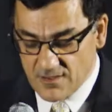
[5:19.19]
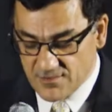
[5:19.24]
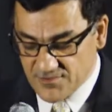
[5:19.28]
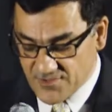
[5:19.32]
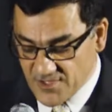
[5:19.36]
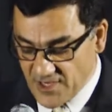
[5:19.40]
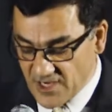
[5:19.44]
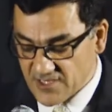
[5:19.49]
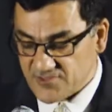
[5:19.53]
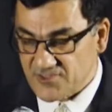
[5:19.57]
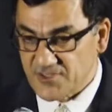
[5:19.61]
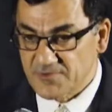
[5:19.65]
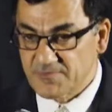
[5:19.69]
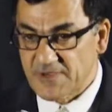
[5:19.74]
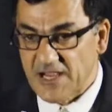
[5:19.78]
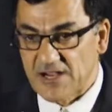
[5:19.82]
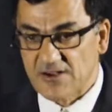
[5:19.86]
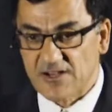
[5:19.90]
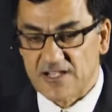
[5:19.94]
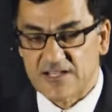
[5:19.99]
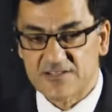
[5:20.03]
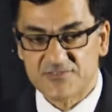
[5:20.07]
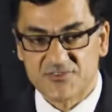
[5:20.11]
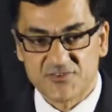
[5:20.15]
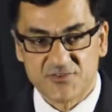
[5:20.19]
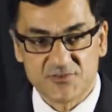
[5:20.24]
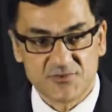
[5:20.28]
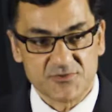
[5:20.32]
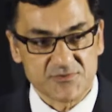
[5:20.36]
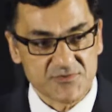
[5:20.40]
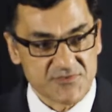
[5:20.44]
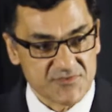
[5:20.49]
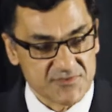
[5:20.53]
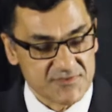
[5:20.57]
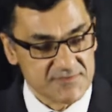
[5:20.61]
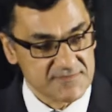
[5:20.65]
Dr. Mar
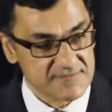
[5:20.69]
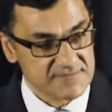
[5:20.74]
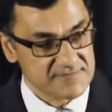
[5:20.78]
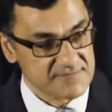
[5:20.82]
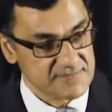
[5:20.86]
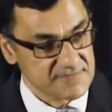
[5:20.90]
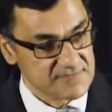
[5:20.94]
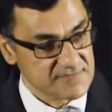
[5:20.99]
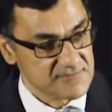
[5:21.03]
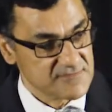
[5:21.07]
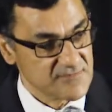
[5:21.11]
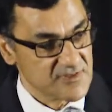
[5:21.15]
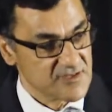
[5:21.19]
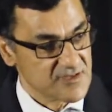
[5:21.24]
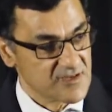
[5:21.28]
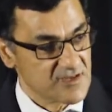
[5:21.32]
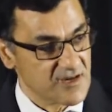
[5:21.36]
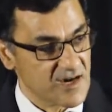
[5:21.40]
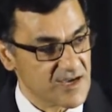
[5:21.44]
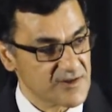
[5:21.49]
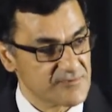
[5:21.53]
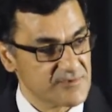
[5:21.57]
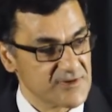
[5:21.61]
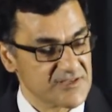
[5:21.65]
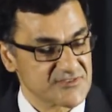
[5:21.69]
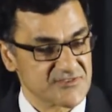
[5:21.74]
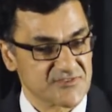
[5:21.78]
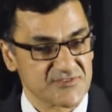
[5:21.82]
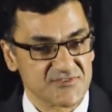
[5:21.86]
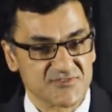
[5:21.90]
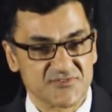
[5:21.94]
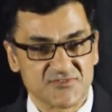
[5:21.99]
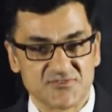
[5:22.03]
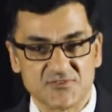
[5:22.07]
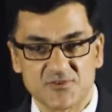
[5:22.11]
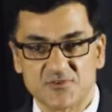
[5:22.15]
Hathout, God rest
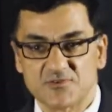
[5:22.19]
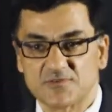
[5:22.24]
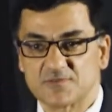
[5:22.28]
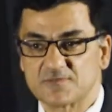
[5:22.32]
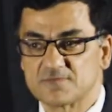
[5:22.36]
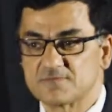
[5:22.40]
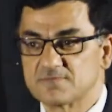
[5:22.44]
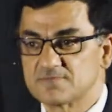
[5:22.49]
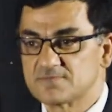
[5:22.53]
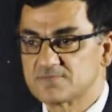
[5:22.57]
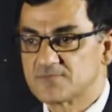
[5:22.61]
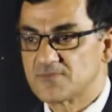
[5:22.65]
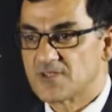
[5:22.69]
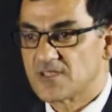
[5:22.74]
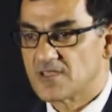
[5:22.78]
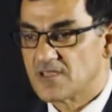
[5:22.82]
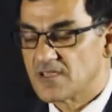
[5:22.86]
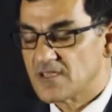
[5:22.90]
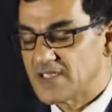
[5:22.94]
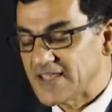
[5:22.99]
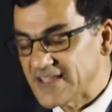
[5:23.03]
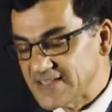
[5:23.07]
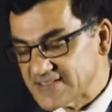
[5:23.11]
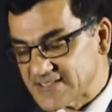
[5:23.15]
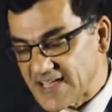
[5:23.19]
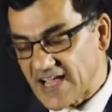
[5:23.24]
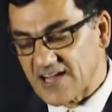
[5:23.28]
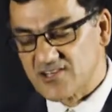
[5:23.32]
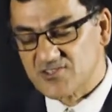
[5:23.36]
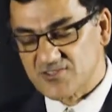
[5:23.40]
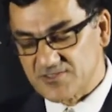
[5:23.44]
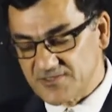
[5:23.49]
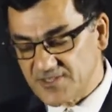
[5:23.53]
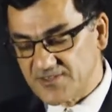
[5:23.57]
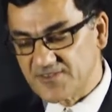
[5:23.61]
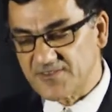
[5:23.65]
his soul. He's
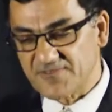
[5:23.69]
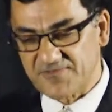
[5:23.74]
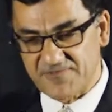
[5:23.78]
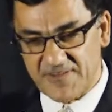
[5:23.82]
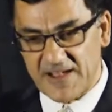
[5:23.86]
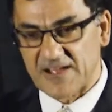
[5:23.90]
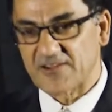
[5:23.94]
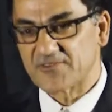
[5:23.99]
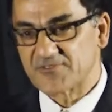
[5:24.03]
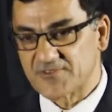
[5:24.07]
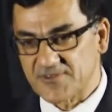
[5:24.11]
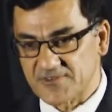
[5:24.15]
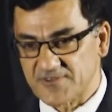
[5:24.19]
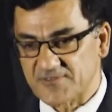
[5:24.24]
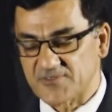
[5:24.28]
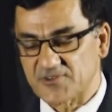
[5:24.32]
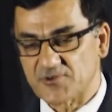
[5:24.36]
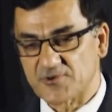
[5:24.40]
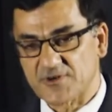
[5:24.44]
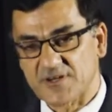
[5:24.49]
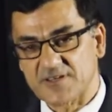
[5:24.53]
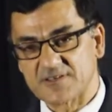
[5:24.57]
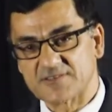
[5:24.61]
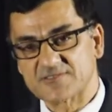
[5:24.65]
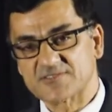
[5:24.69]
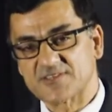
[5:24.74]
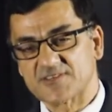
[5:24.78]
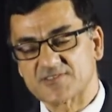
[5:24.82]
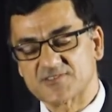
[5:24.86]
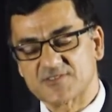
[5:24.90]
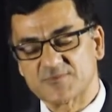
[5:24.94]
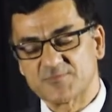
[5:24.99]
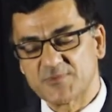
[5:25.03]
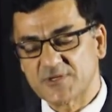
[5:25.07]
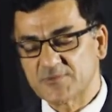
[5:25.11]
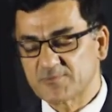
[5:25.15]
actually the founder of the
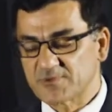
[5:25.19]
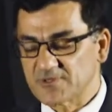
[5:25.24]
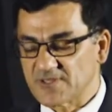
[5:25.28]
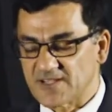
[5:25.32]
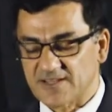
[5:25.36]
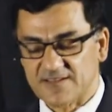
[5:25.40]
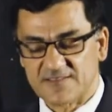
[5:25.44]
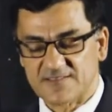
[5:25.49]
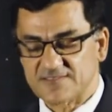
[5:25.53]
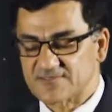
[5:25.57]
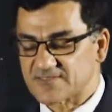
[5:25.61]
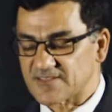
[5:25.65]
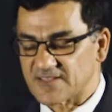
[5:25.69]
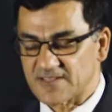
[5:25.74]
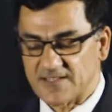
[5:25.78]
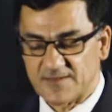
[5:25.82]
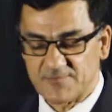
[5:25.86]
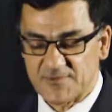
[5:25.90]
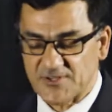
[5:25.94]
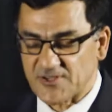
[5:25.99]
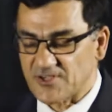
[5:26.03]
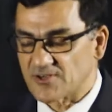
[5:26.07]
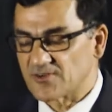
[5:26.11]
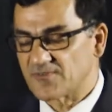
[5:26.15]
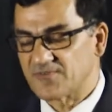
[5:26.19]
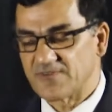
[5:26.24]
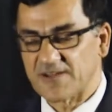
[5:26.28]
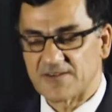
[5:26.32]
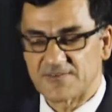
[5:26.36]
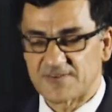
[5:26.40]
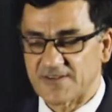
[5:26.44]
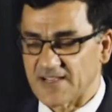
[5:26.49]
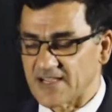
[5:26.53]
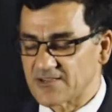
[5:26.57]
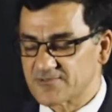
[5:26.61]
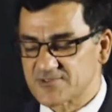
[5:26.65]
organization. People like to say I'm the
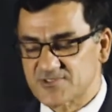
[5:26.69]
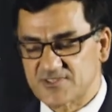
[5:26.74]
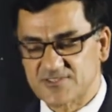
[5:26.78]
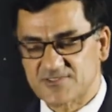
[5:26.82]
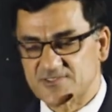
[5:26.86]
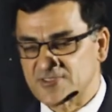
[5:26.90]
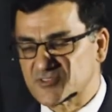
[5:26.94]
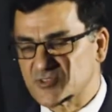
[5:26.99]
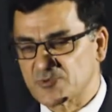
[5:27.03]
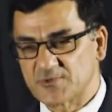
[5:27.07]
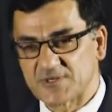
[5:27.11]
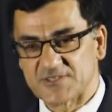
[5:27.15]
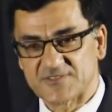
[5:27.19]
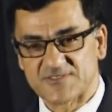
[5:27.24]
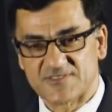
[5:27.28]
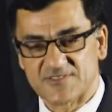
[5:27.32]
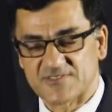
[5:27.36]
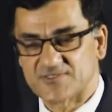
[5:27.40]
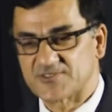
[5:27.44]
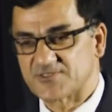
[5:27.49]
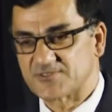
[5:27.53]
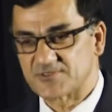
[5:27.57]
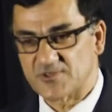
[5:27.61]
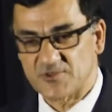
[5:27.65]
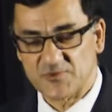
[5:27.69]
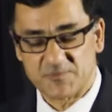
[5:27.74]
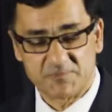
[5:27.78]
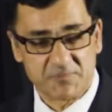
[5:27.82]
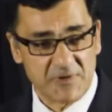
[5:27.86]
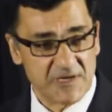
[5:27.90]
co-founder. I was just a 26-year-old